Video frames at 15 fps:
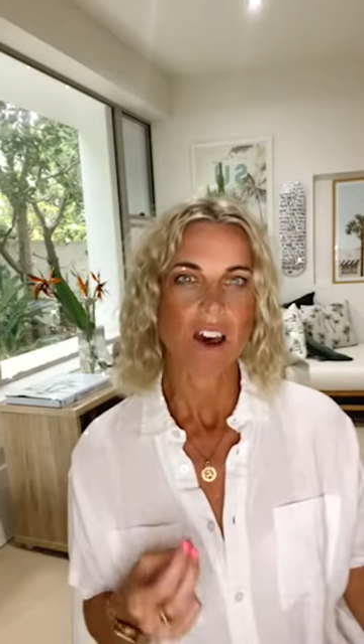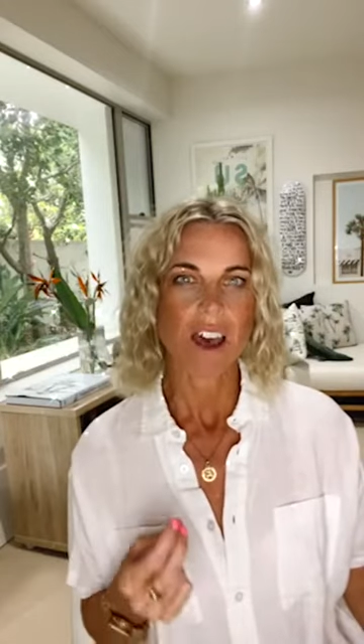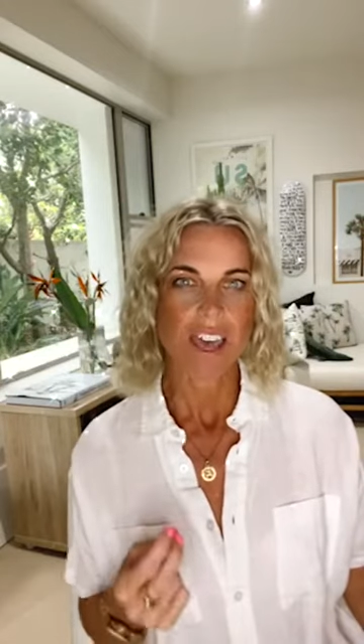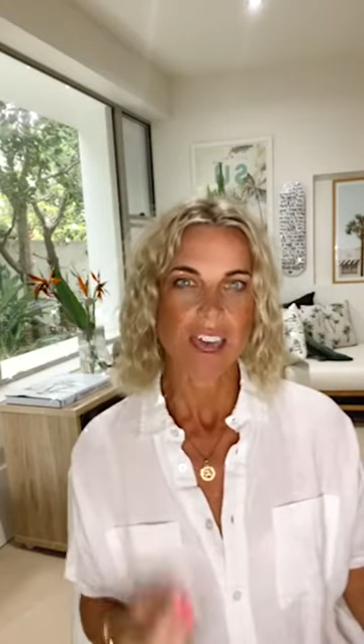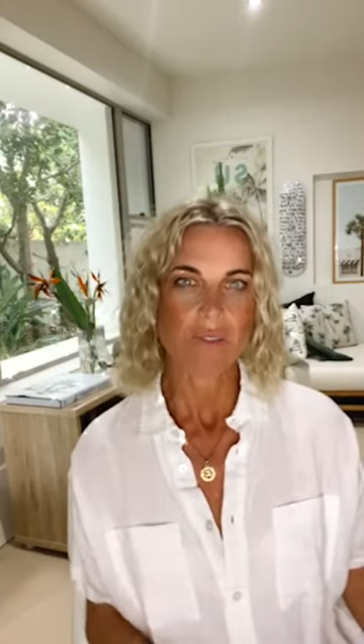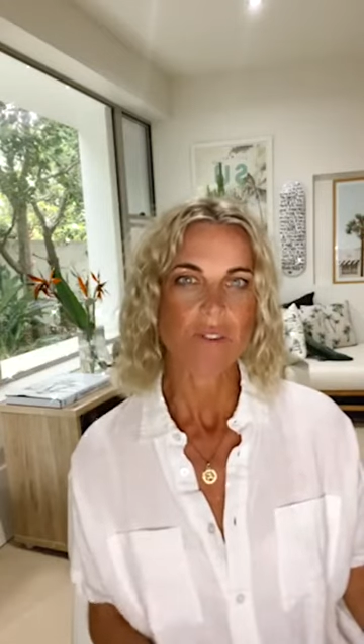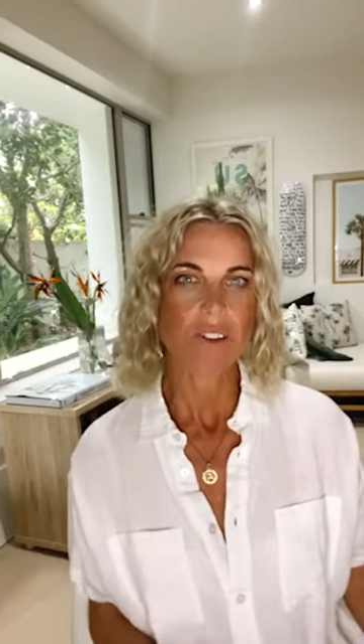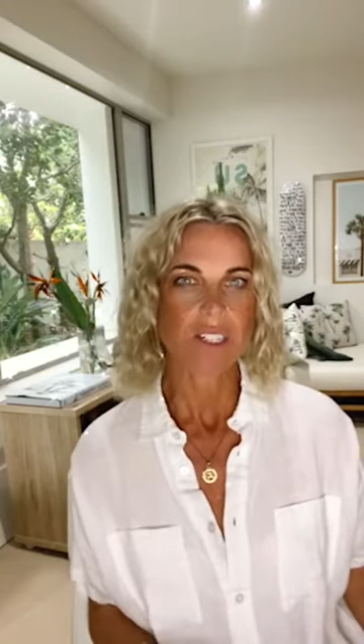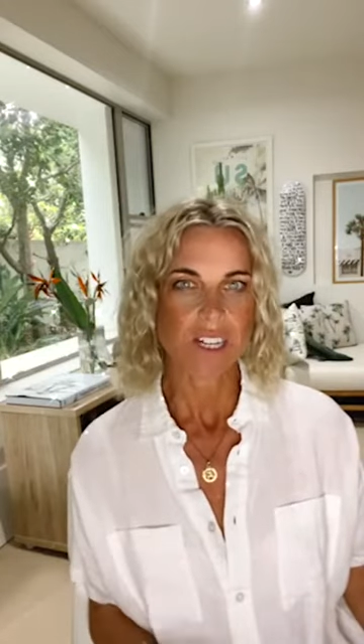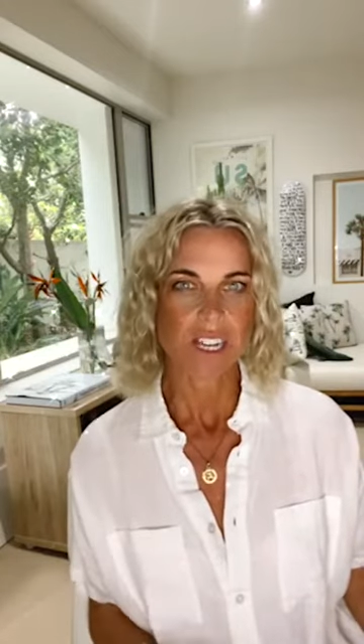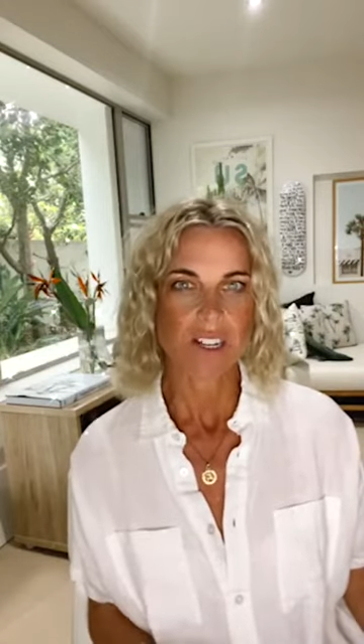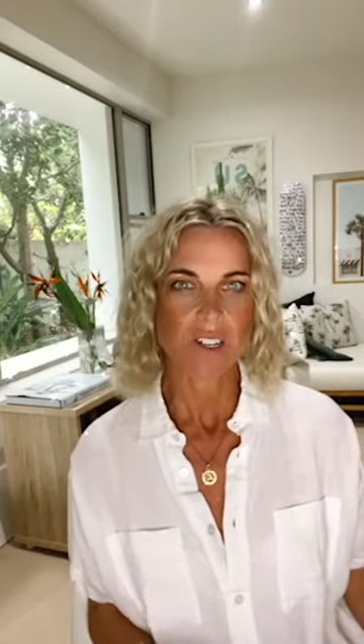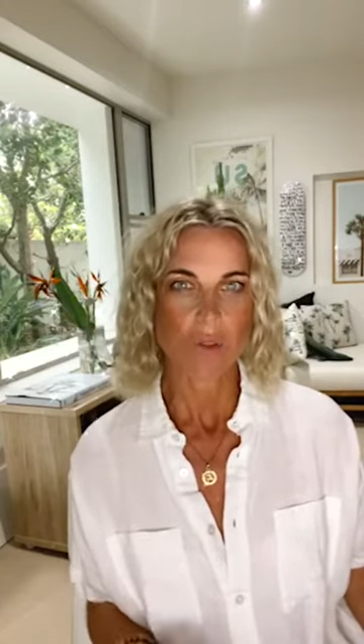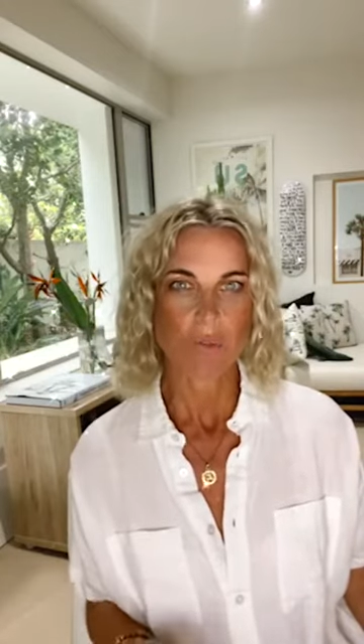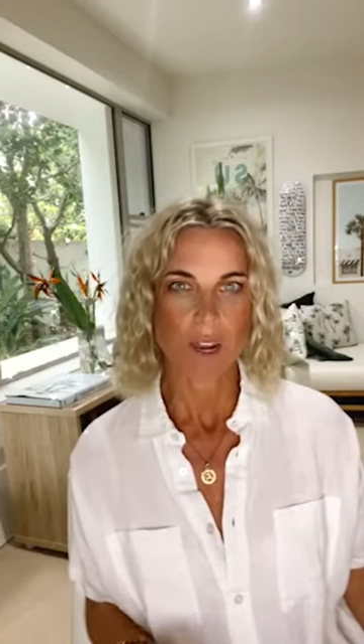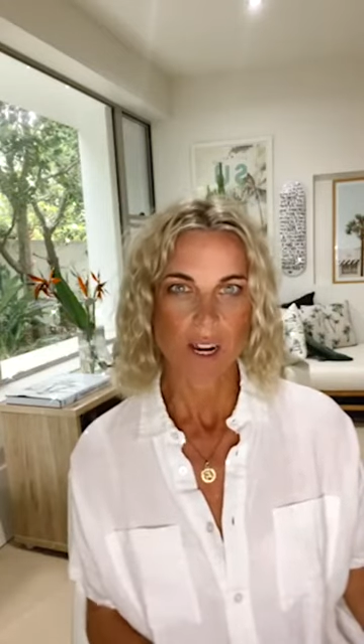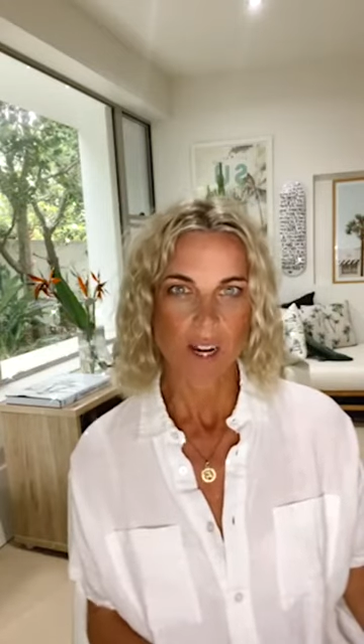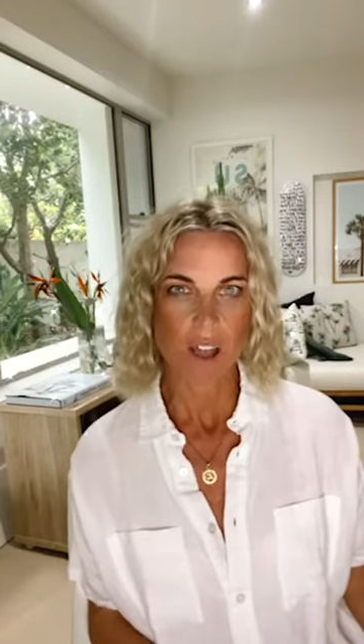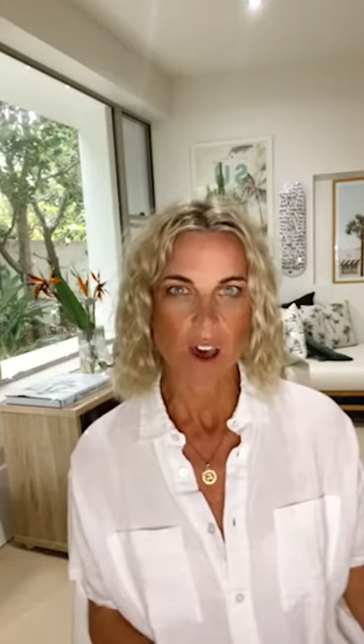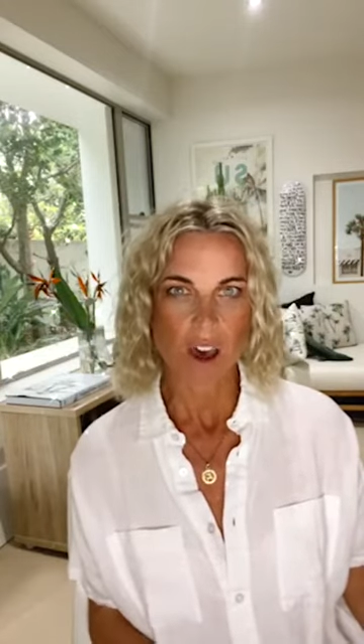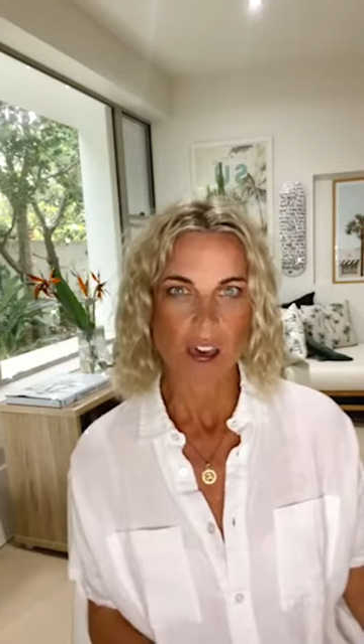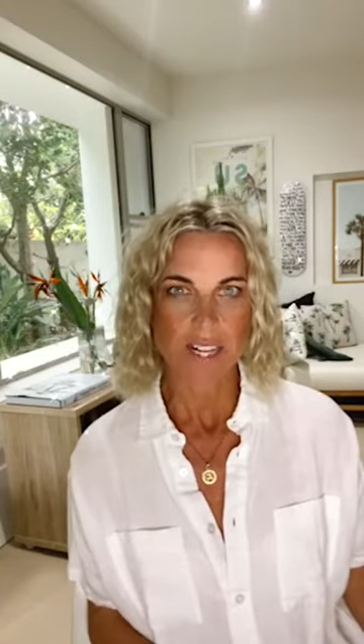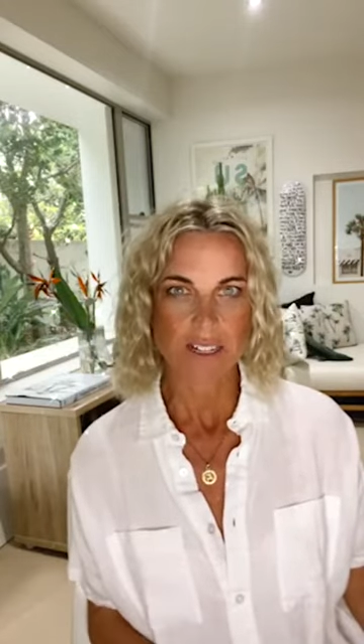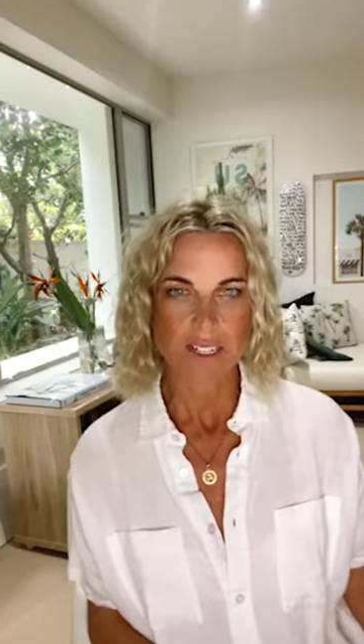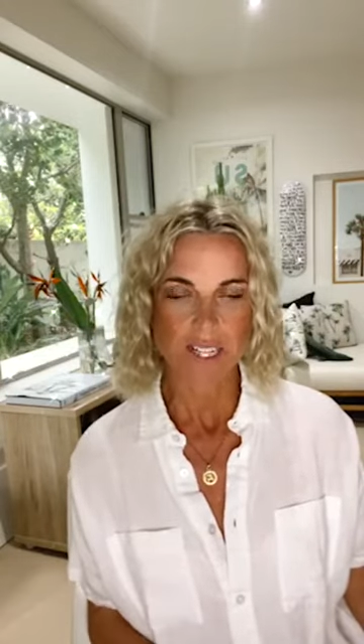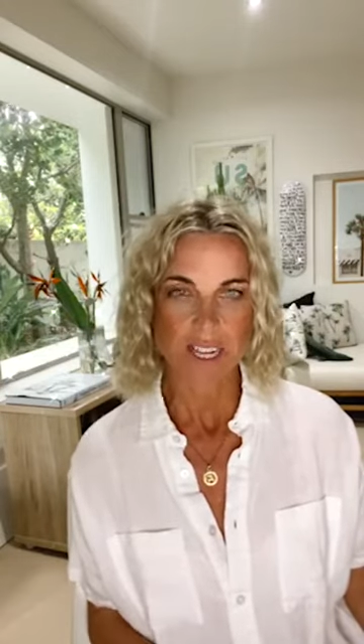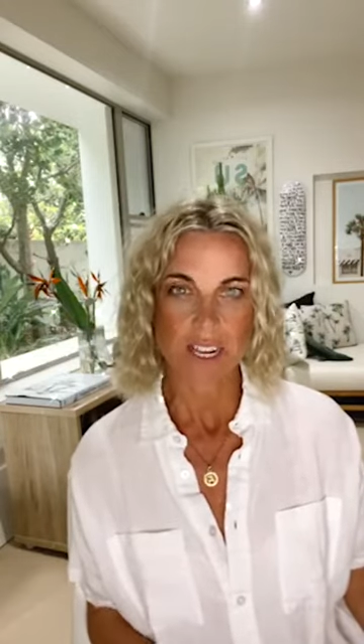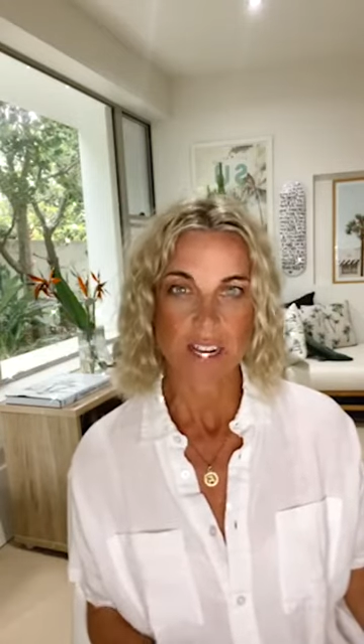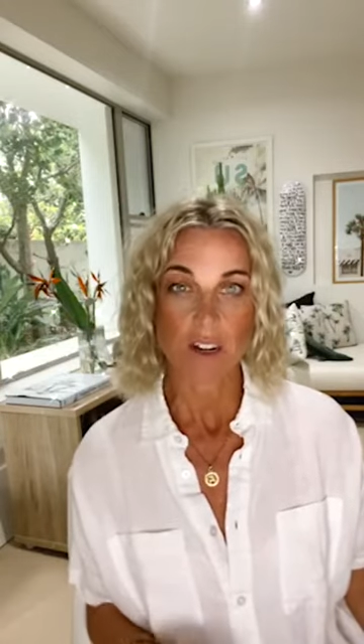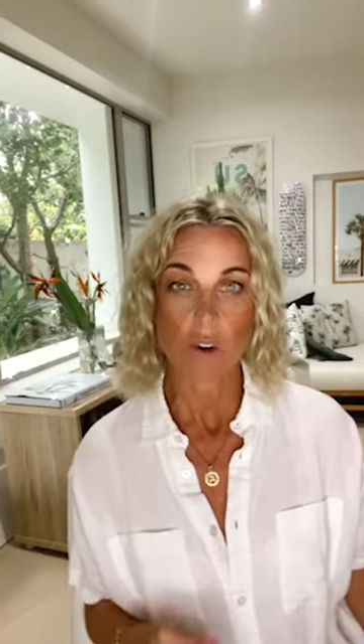I ever teach my clients
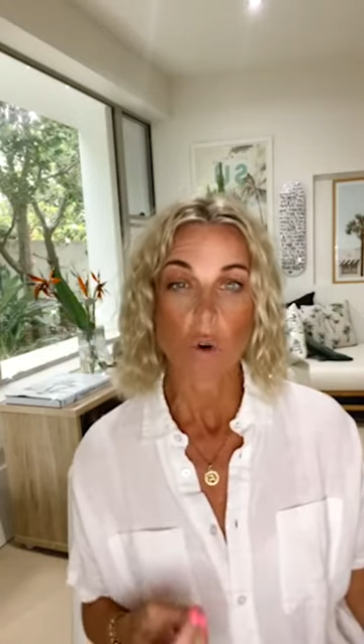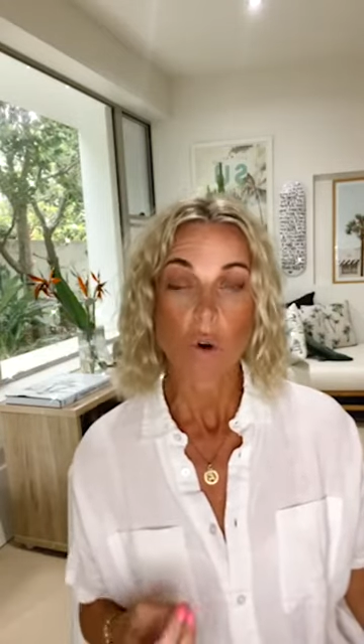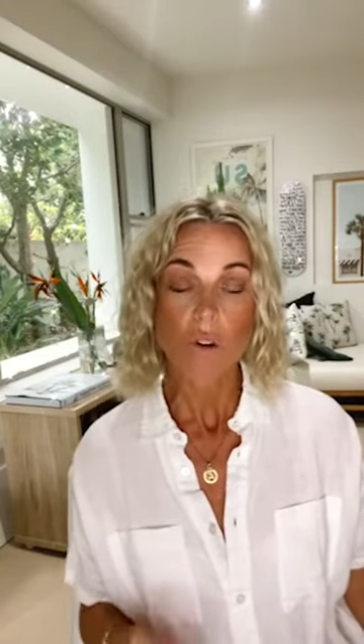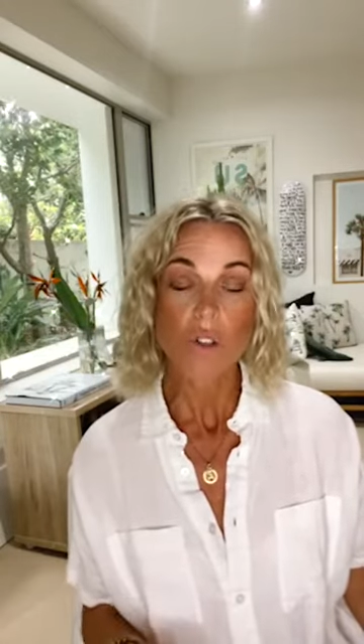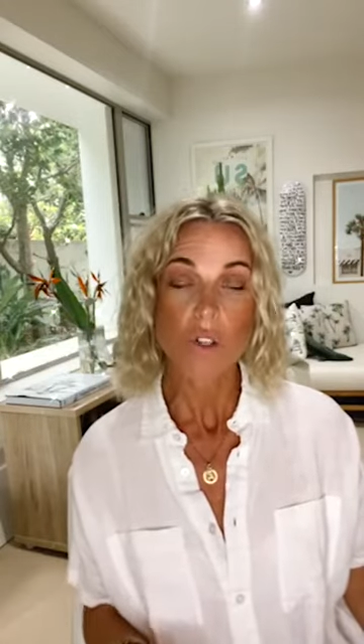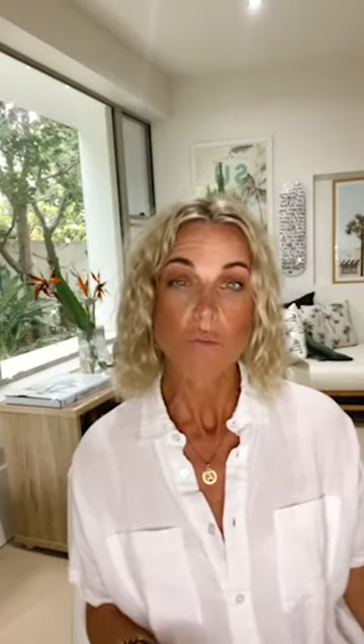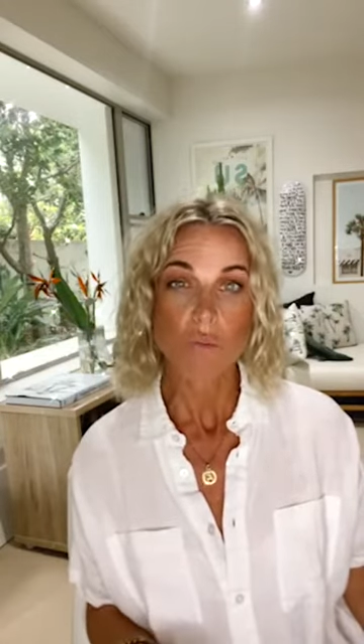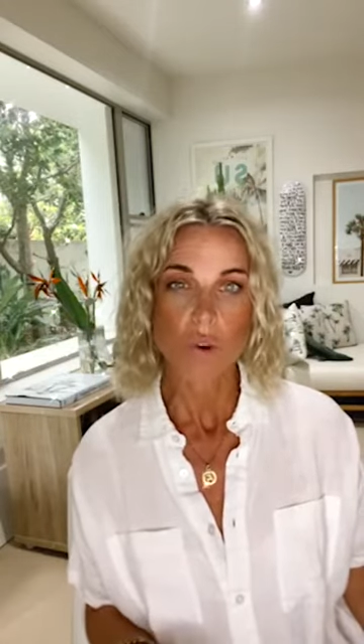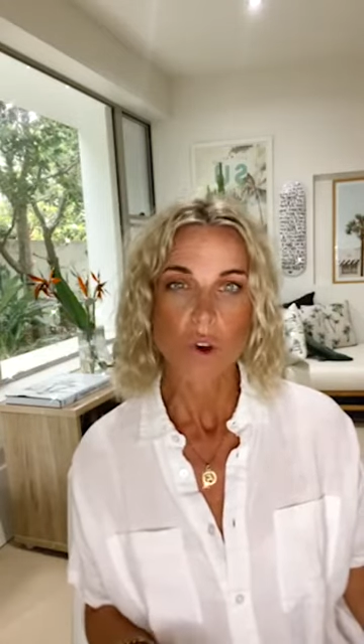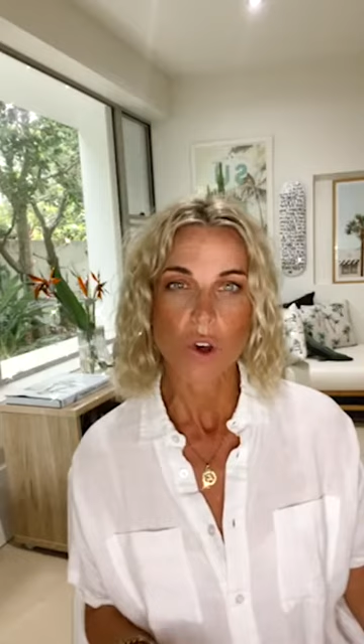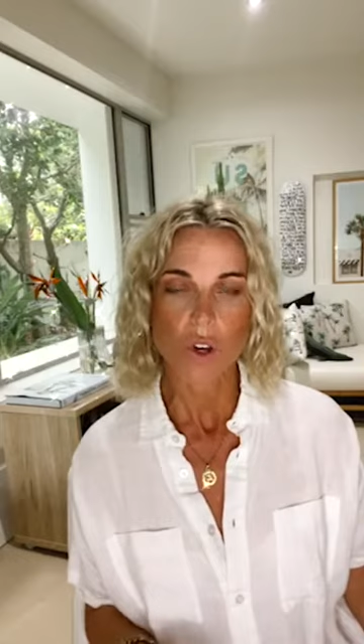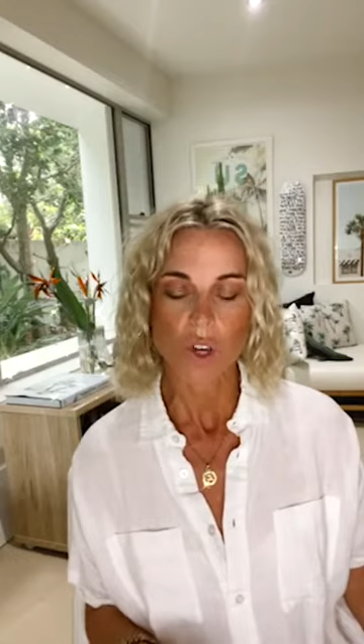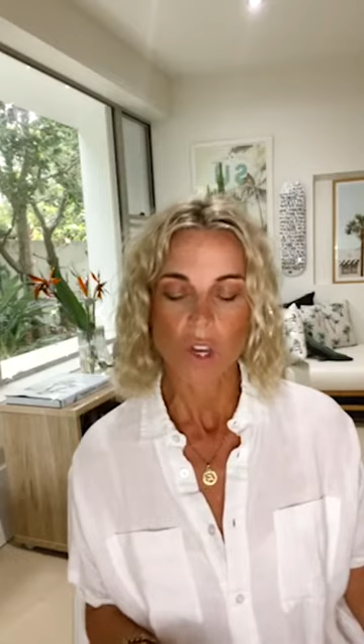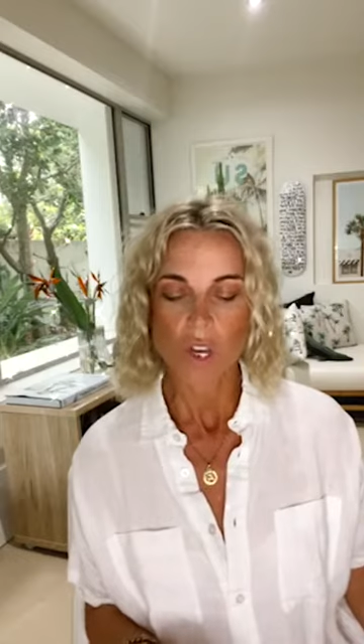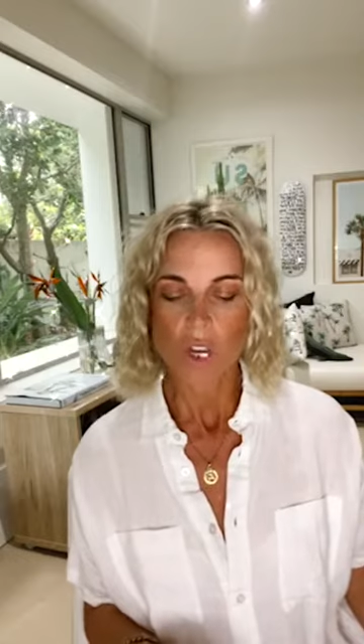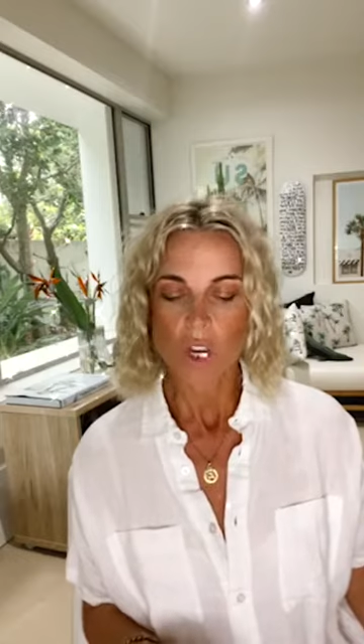in quantum work,